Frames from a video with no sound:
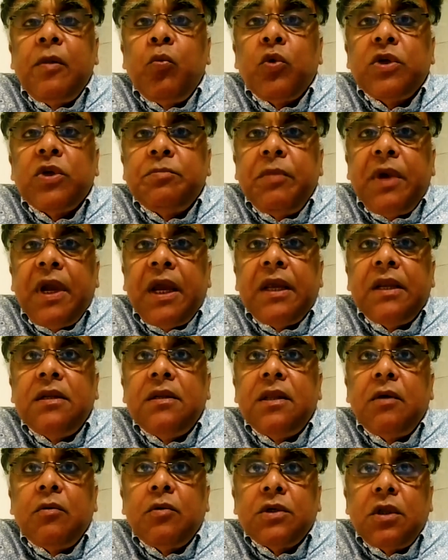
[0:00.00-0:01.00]
film was
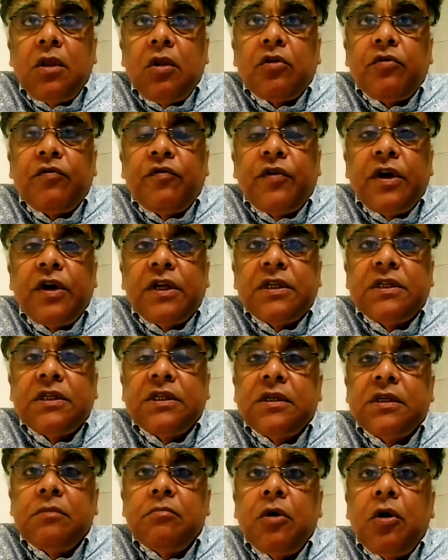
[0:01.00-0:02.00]
made, there was a lot of
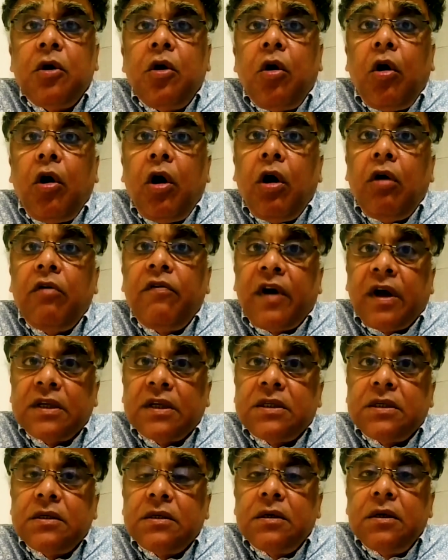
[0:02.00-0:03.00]
criticism of
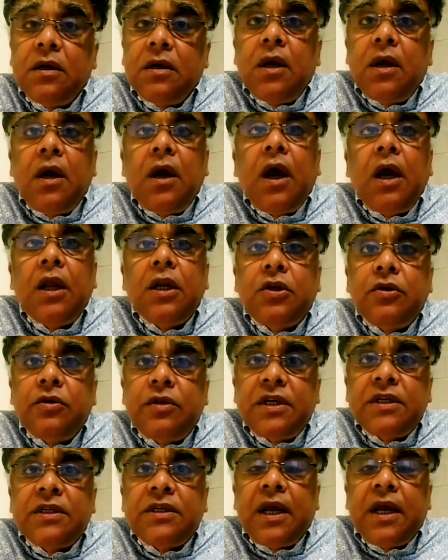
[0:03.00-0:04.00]
us. And to
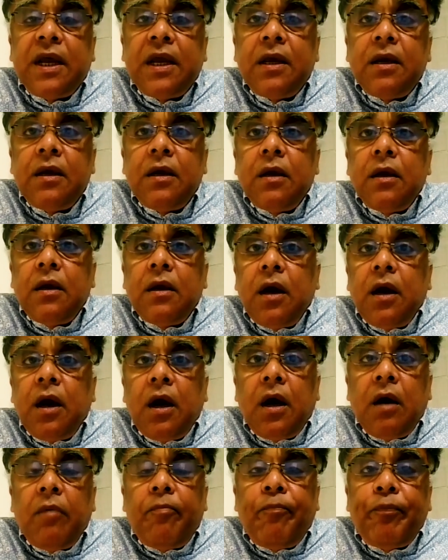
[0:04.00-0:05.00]
this day,
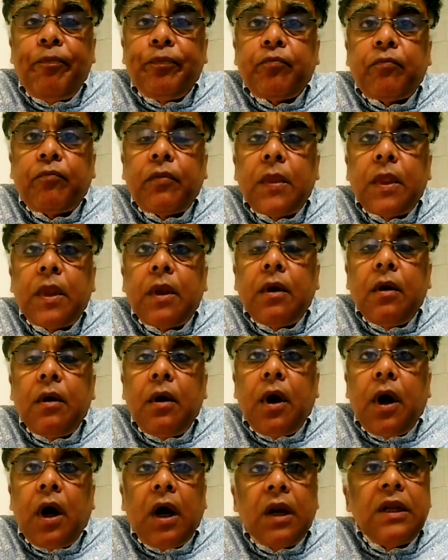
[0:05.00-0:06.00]

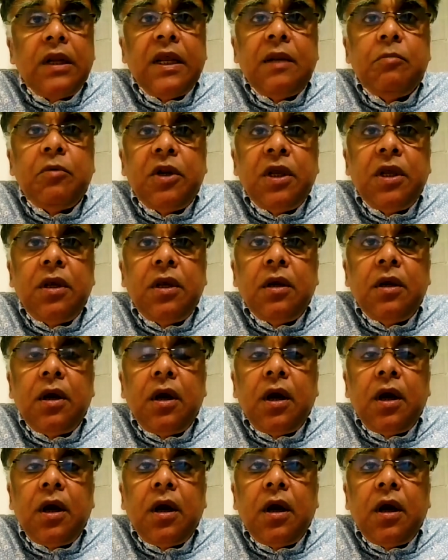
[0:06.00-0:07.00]
hardly anybody
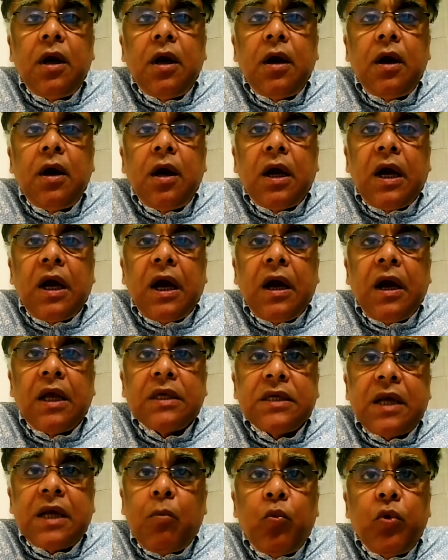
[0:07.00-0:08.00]

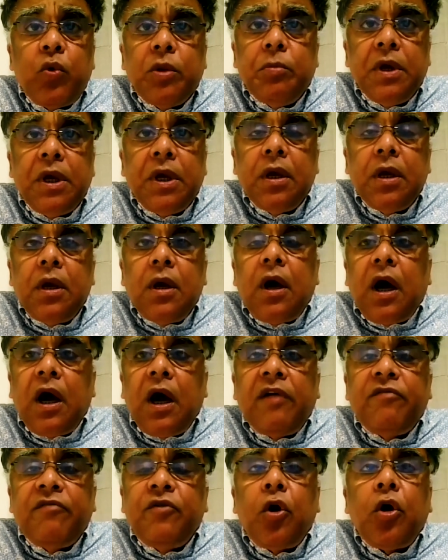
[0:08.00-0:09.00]
has come with me.
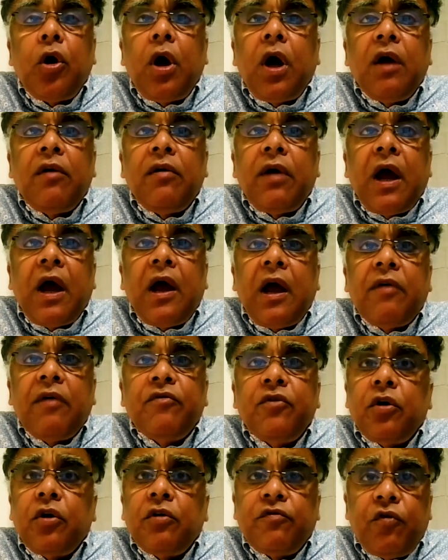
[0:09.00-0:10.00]
I haven't
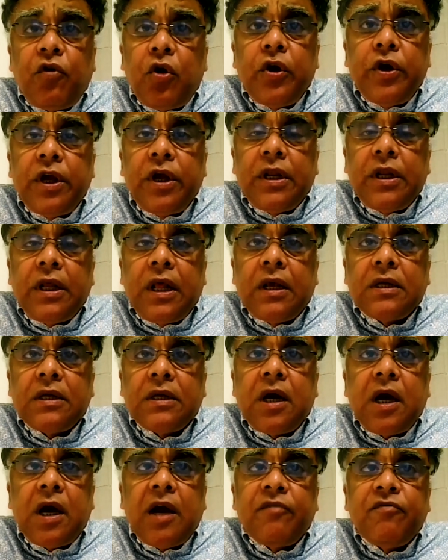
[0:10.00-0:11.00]
got a following in
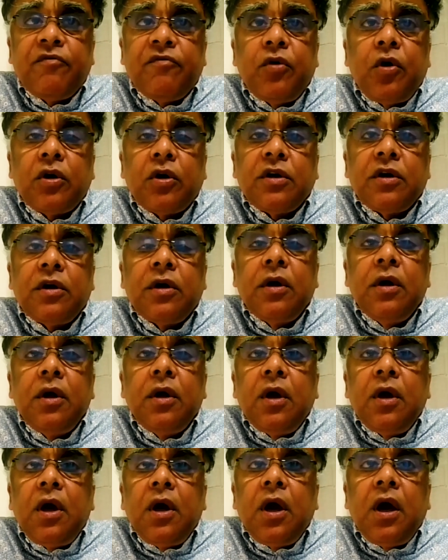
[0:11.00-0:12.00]
Calcutta. I haven't got
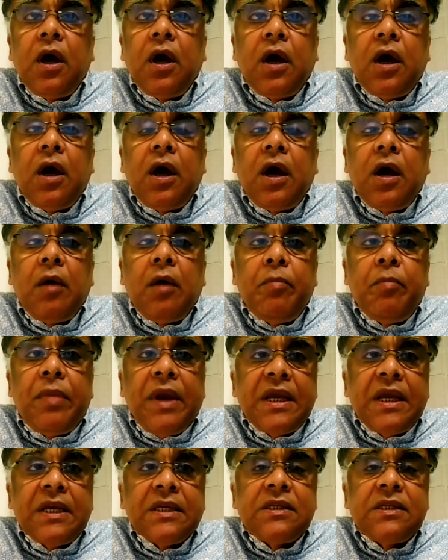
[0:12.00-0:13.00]
a
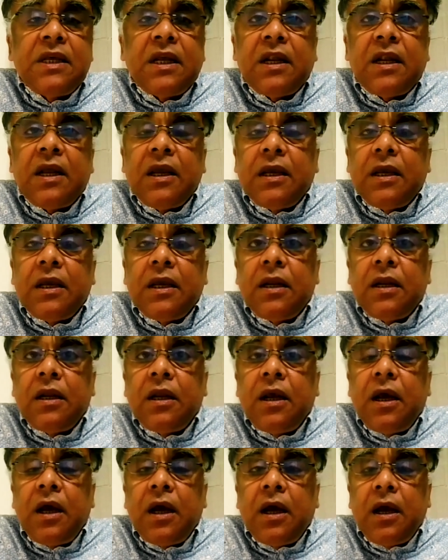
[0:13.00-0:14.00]
base that
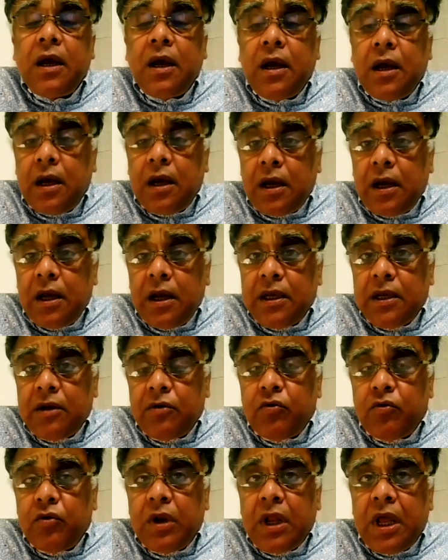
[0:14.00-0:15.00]
I
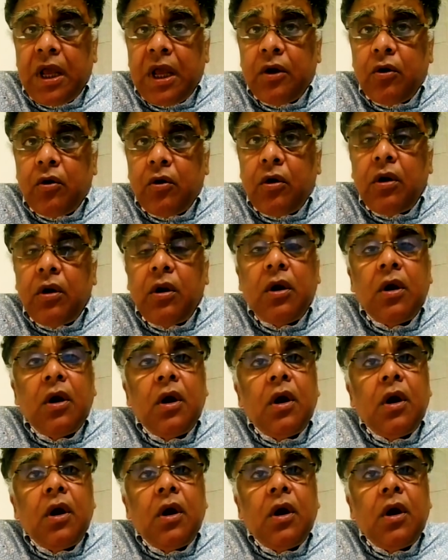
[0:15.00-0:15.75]
can rely on.